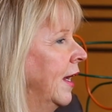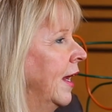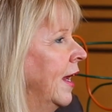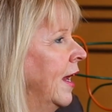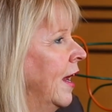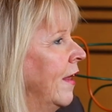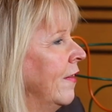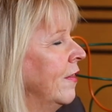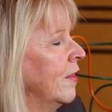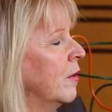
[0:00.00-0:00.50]

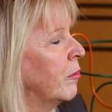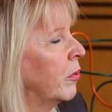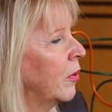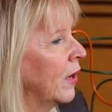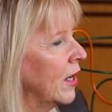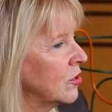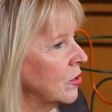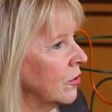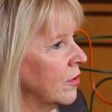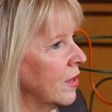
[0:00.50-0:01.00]
And the
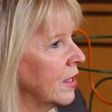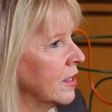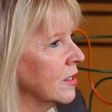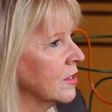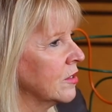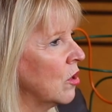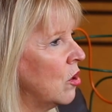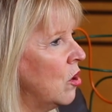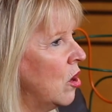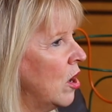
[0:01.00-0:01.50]
pressure that
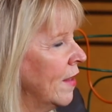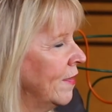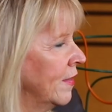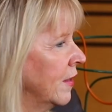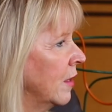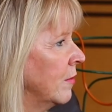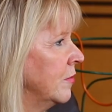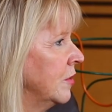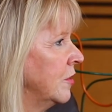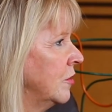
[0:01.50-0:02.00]
is on
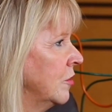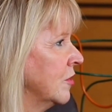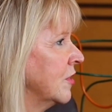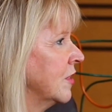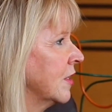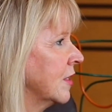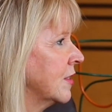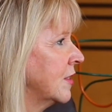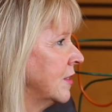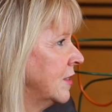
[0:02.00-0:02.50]
them to
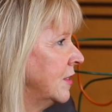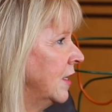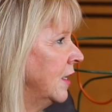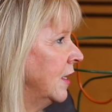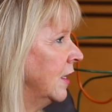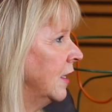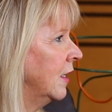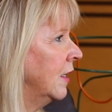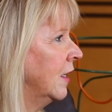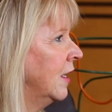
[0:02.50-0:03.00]

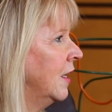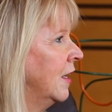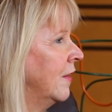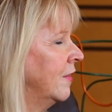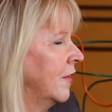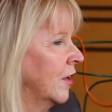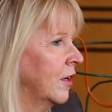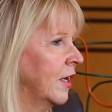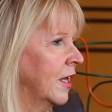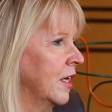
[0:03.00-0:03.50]
succeed,
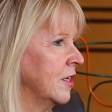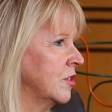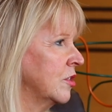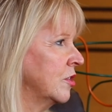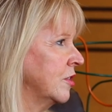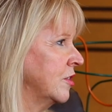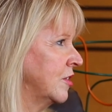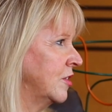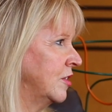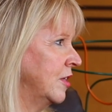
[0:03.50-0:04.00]
there are kids
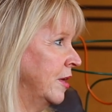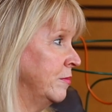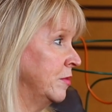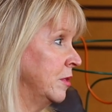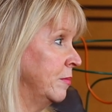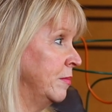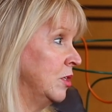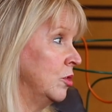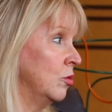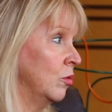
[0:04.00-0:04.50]
that seem
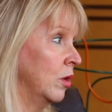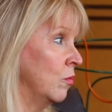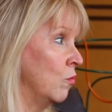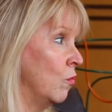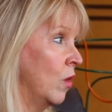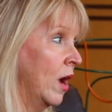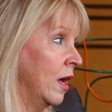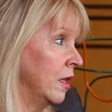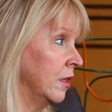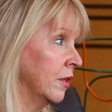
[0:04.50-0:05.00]
to be doing
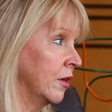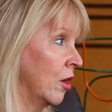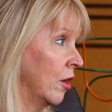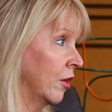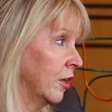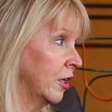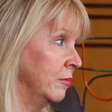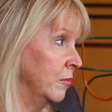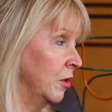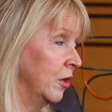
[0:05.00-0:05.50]
well in our
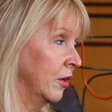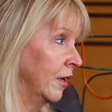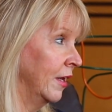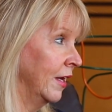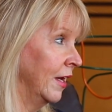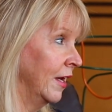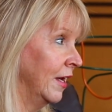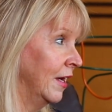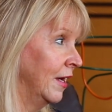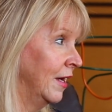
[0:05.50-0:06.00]

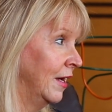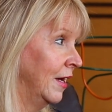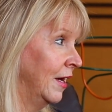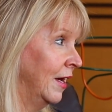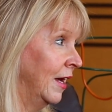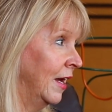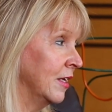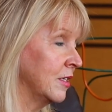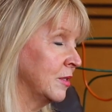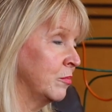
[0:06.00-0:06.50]
community,
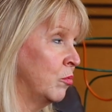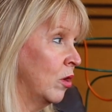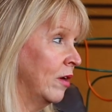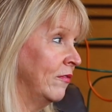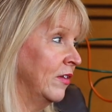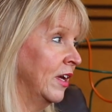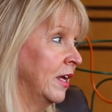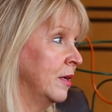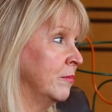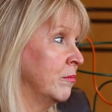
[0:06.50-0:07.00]
and it's more
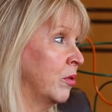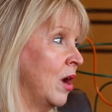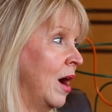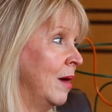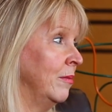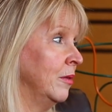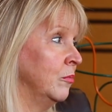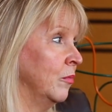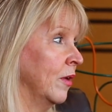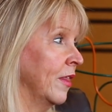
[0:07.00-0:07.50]
of a hidden
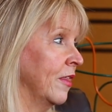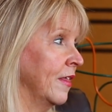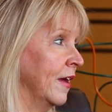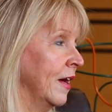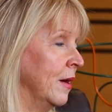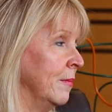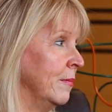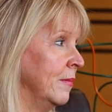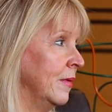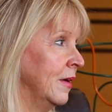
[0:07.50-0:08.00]
problem with
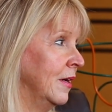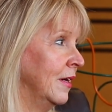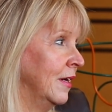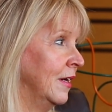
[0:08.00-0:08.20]
them.